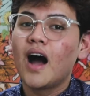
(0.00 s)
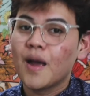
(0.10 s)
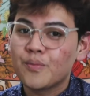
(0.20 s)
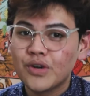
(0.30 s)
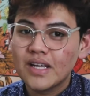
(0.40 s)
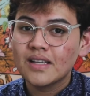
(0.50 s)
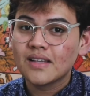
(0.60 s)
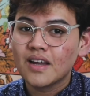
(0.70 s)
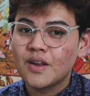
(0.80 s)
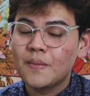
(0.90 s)
I'm pretty
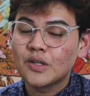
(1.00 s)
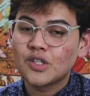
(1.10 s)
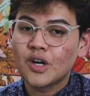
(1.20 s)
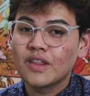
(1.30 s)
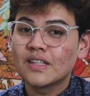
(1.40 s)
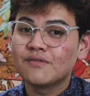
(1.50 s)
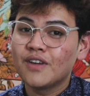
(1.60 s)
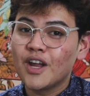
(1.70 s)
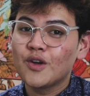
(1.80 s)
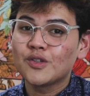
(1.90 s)
excited about starting this
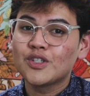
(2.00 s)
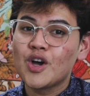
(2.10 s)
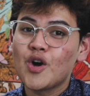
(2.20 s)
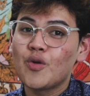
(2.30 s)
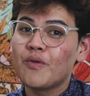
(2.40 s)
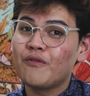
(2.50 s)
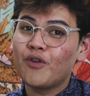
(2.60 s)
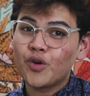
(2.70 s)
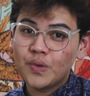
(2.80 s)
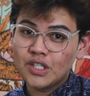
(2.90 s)
video, so
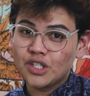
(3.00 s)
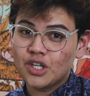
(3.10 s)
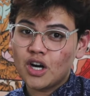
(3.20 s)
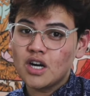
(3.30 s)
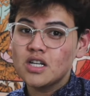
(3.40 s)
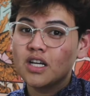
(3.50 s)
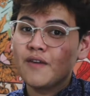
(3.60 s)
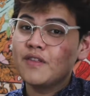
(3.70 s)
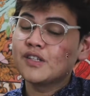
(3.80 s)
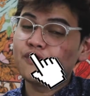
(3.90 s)
before we start,
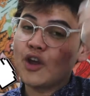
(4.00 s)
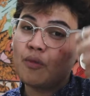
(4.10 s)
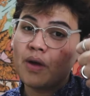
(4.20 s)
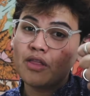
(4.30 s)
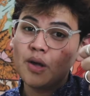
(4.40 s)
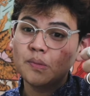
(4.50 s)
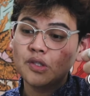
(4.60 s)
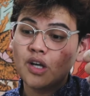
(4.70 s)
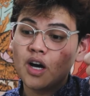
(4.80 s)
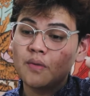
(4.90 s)
give this video a big
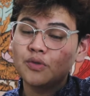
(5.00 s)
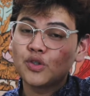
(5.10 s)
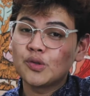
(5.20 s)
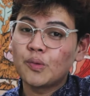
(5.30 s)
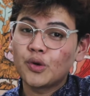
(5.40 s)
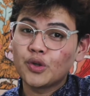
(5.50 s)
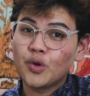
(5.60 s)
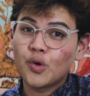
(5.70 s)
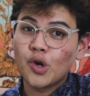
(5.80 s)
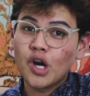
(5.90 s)
thumbs up to support
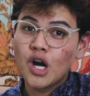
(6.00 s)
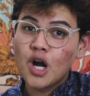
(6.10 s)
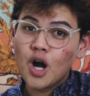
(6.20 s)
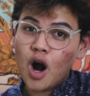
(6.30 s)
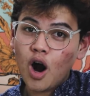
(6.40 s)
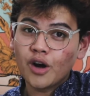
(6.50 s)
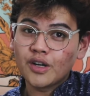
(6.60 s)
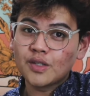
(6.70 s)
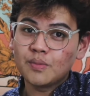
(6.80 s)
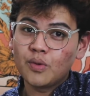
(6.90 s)
your
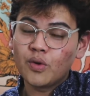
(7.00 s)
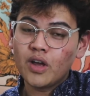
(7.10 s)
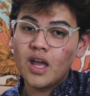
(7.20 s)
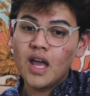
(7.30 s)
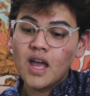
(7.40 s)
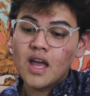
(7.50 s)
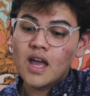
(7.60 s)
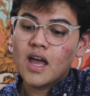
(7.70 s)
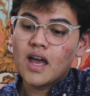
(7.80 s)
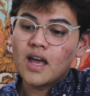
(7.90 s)
artist boy,
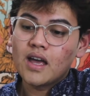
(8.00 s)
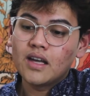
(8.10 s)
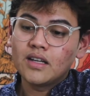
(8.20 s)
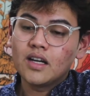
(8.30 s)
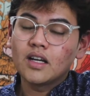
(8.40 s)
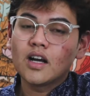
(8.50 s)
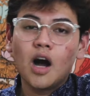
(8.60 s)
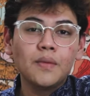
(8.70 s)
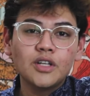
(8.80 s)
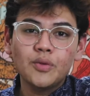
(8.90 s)
and
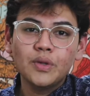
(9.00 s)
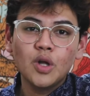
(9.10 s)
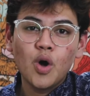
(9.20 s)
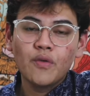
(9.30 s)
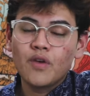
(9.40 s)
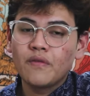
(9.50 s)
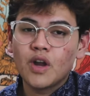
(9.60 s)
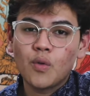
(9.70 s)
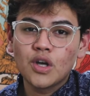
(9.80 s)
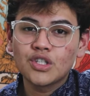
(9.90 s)
comment down below if you have
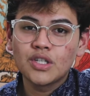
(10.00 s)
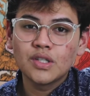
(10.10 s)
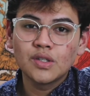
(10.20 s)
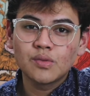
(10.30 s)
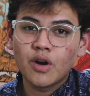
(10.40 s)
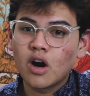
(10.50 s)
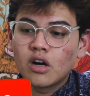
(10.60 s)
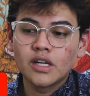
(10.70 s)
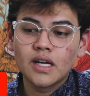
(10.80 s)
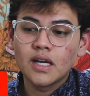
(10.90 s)
any questions
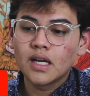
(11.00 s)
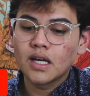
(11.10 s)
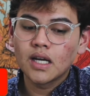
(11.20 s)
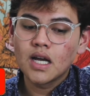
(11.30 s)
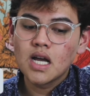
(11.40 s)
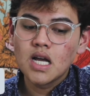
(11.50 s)
regarding